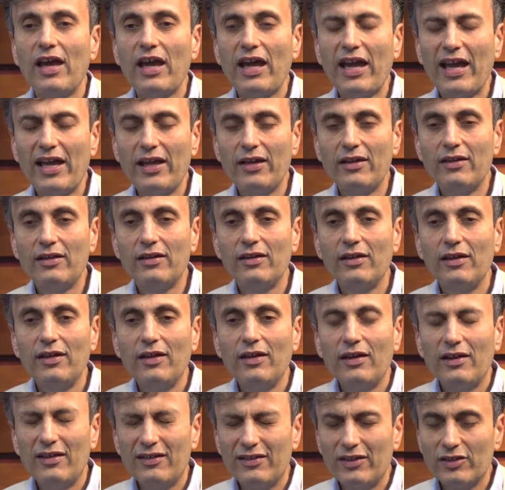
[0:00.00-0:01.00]
and
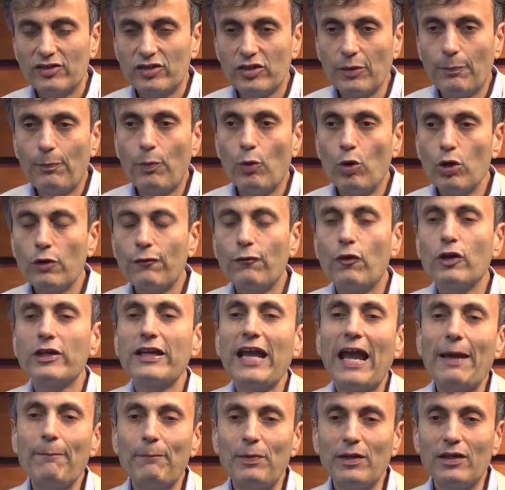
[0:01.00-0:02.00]
the support for
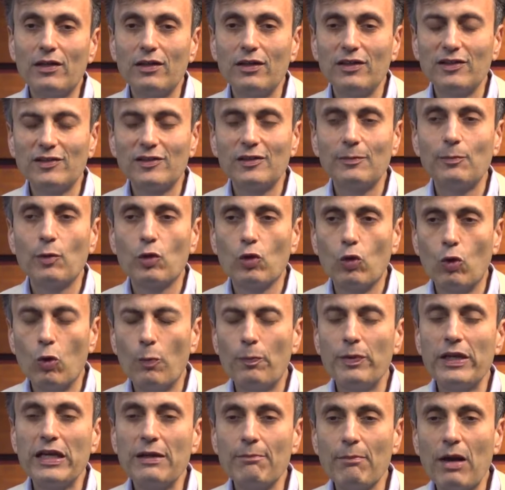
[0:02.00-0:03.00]
capitalism or
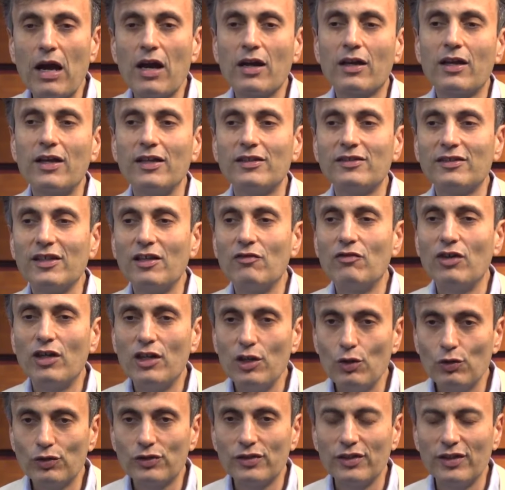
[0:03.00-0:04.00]
opening markets then
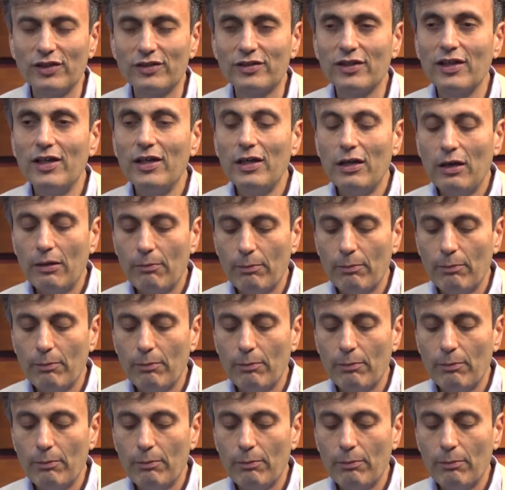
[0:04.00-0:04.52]
reduces,